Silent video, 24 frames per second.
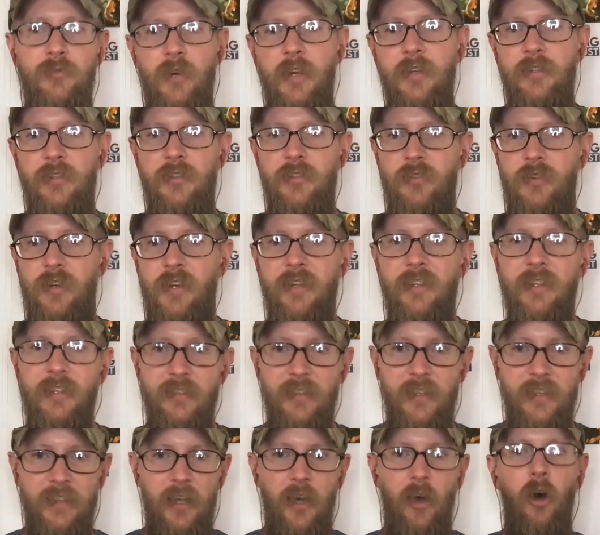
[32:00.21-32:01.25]
is registering,
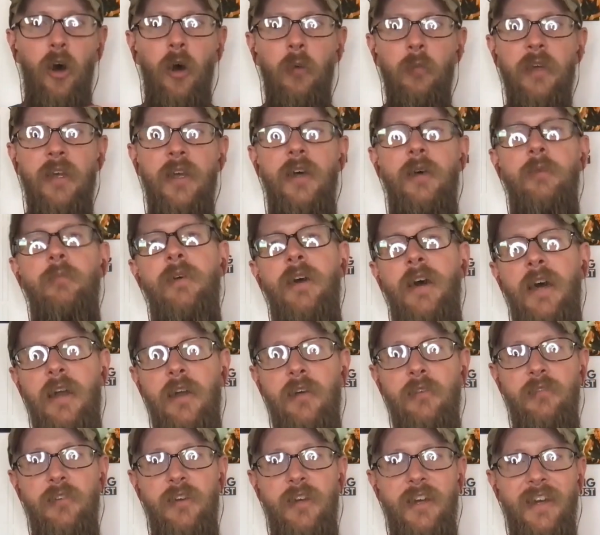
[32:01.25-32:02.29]
things like that, all become
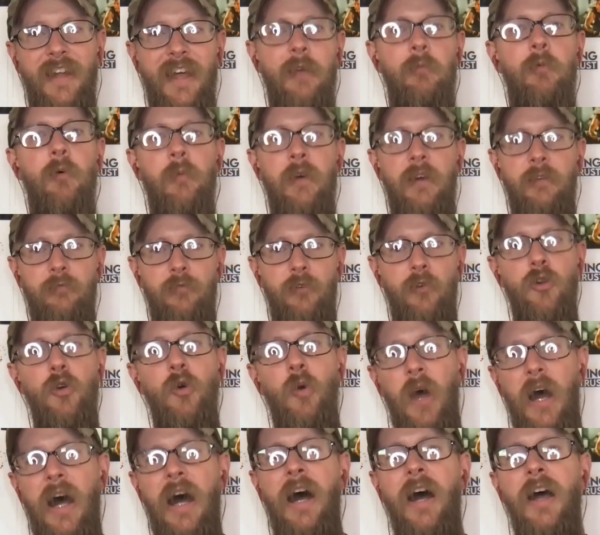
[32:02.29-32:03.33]
kind of an enablement for
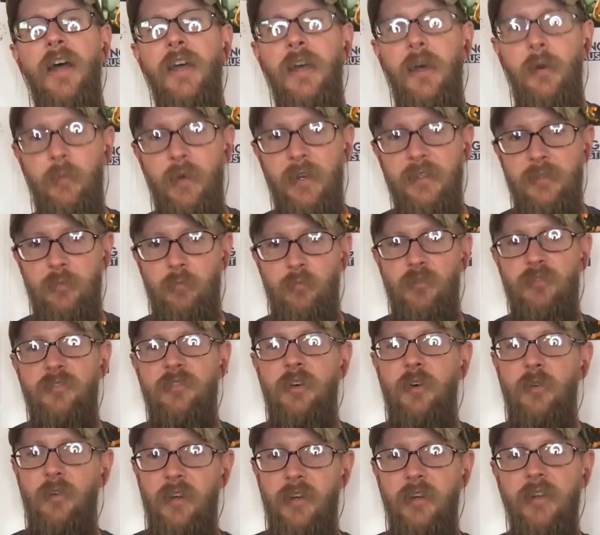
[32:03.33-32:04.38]
who I am as a
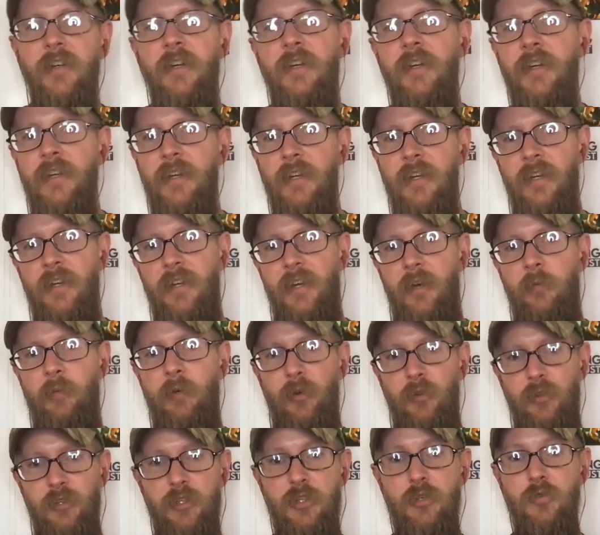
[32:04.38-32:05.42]
persona, and
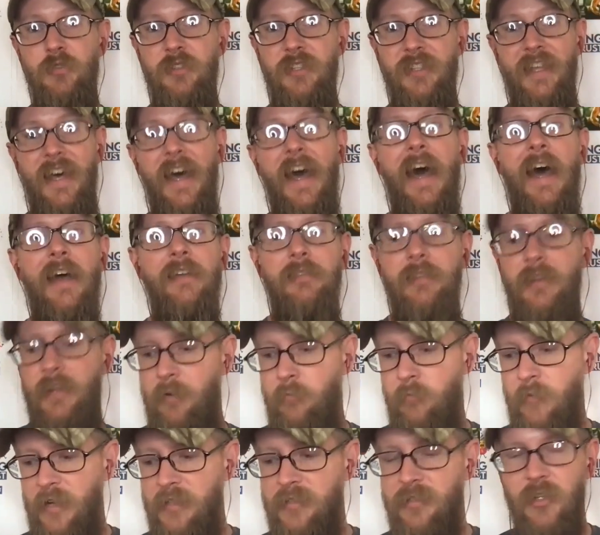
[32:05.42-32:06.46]
be able to use that
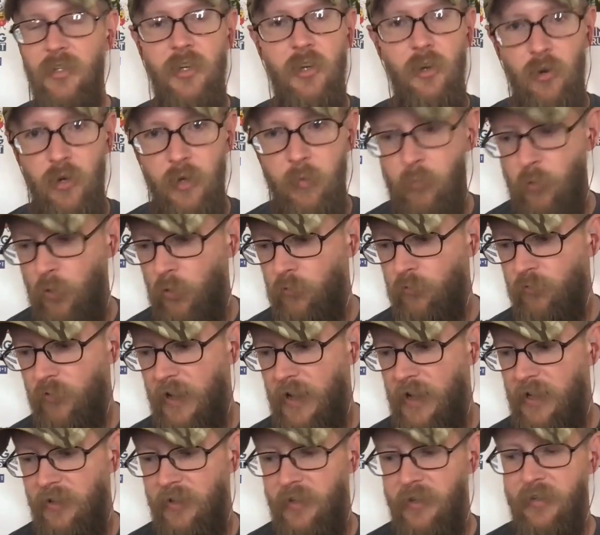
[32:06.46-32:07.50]
in my security
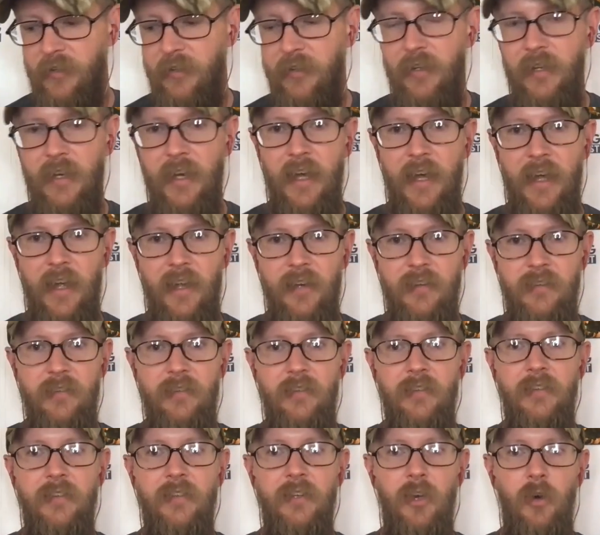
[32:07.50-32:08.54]
profiling.
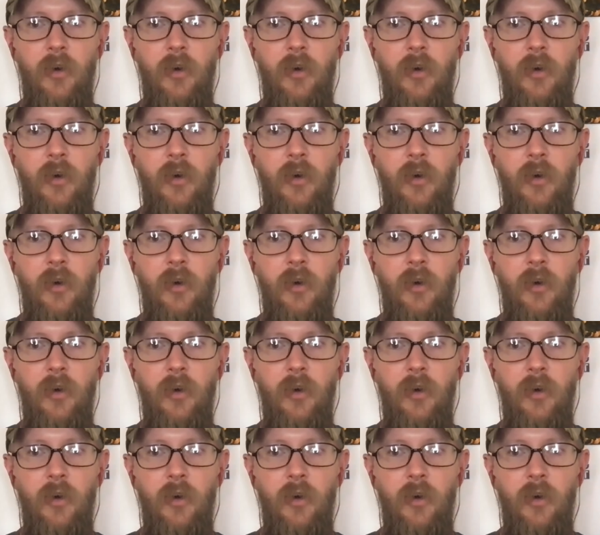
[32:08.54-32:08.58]
And,